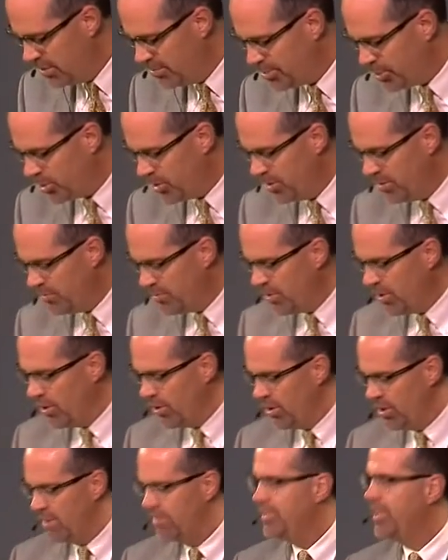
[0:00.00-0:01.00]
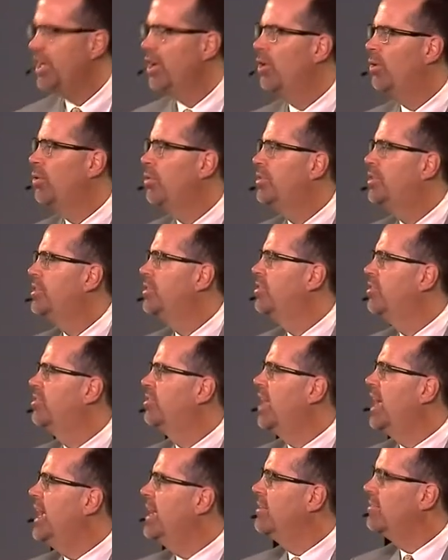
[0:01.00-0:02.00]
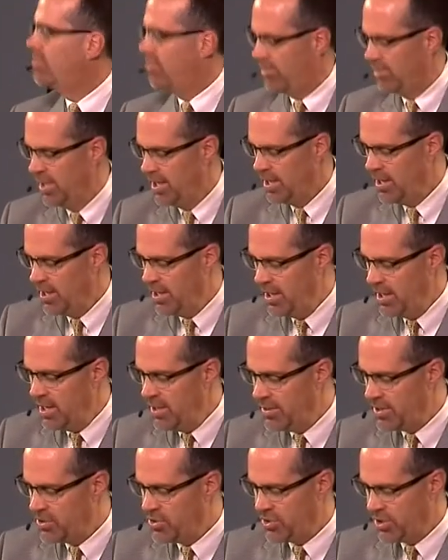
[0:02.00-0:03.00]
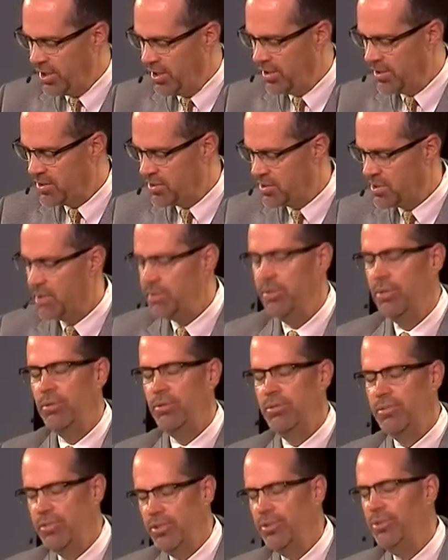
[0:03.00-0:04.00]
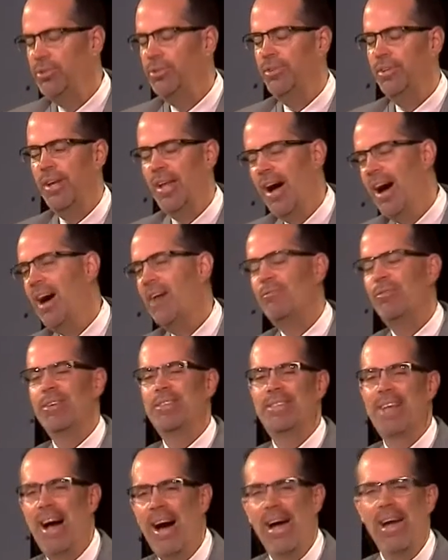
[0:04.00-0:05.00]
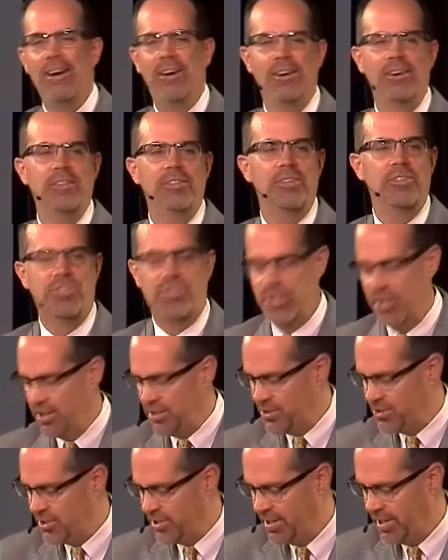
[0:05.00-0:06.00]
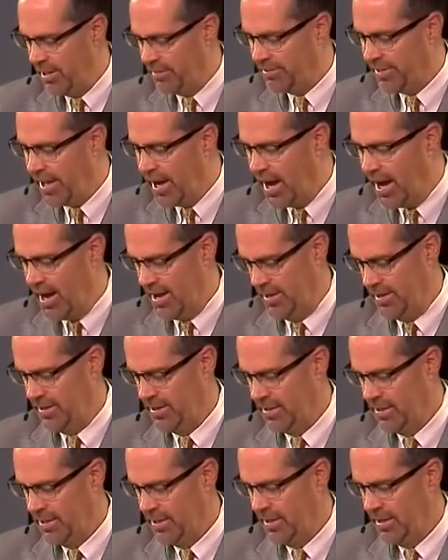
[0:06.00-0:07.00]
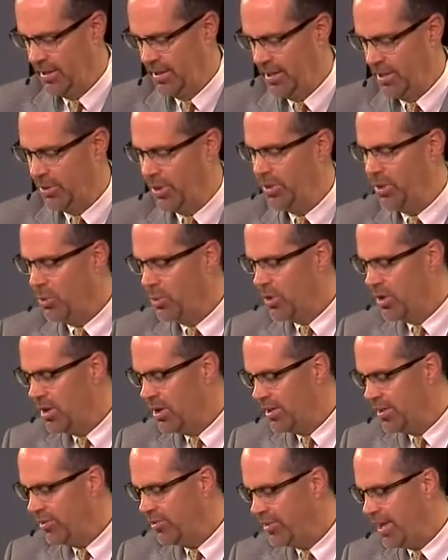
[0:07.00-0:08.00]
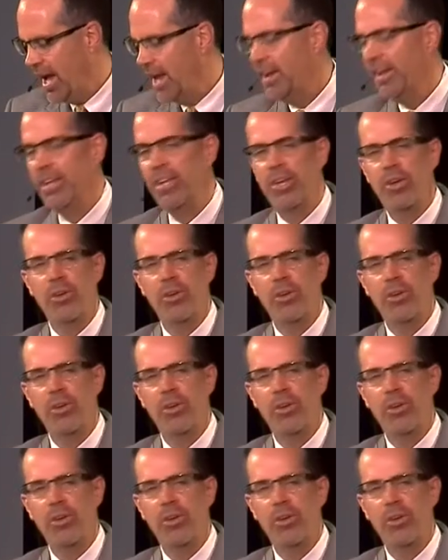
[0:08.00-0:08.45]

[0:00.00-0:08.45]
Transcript: and important role of the older saints in the church. So you do not retire in the church of God. When the world is telling